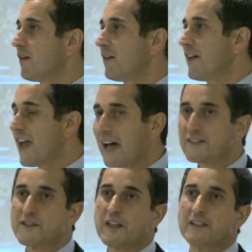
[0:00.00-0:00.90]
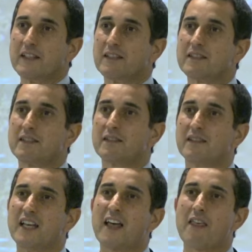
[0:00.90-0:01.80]
he asked Jesus,
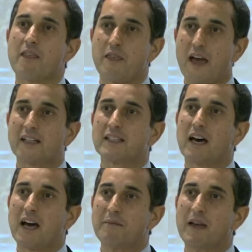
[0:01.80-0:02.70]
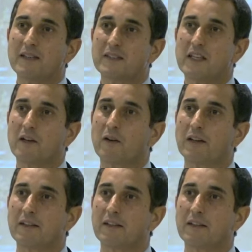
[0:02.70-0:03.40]
that, that I may see, Lord.